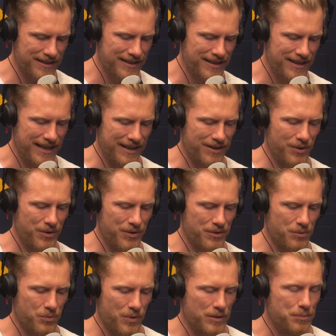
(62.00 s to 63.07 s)
and on
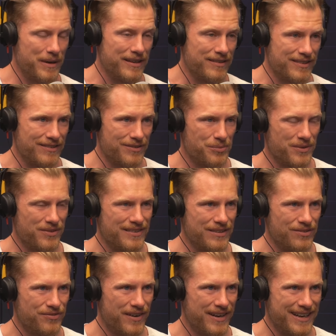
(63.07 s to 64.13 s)
what basis was this
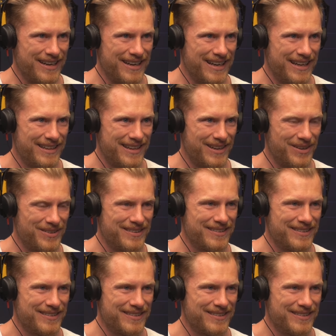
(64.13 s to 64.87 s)
fine handed out?